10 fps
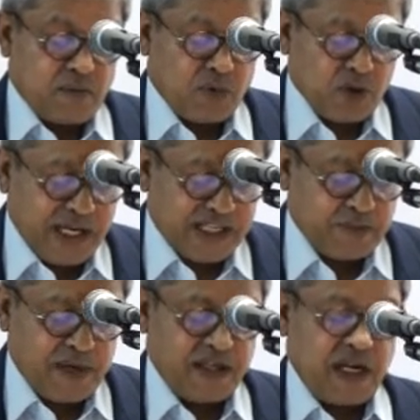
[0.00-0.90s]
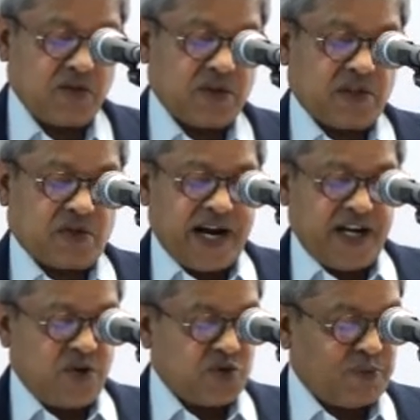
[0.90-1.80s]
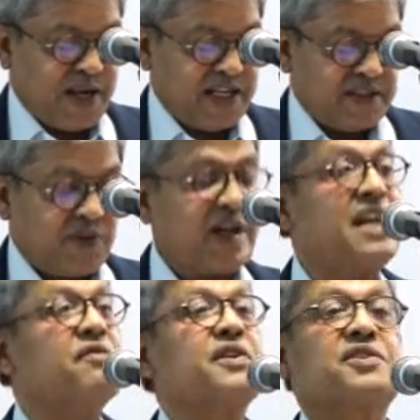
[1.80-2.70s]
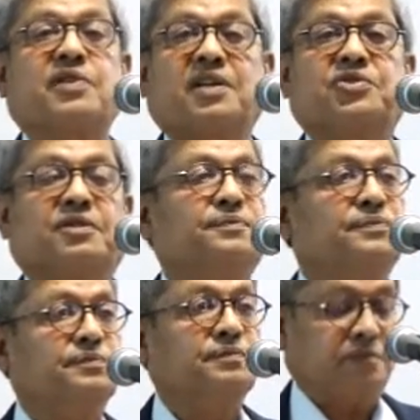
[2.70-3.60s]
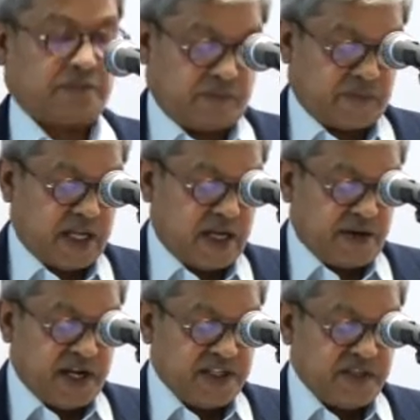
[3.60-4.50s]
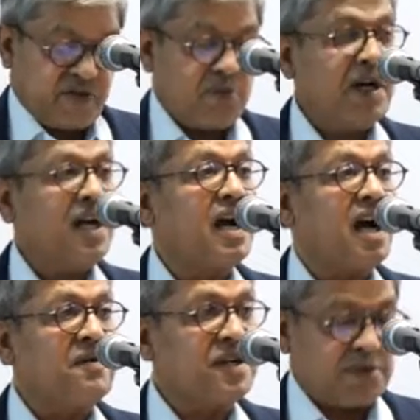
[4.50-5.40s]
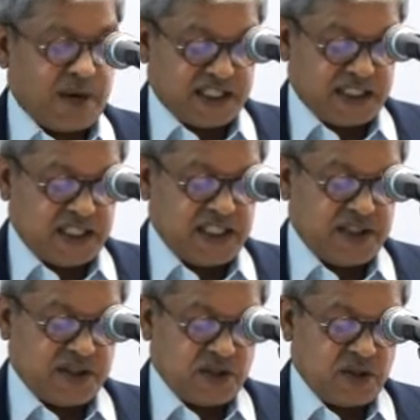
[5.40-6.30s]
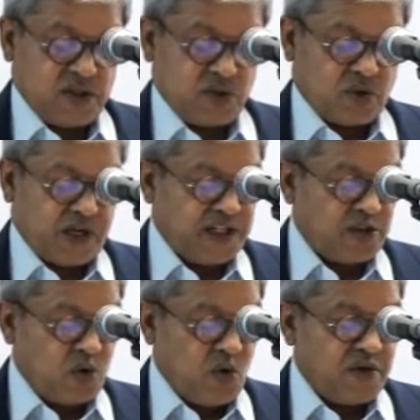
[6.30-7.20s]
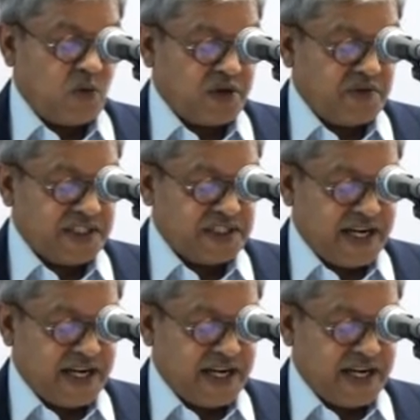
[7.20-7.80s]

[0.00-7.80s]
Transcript: Modi has spelled out grandiose plans for infrastructure, ranging from building 100 smart cities to greater road and waterways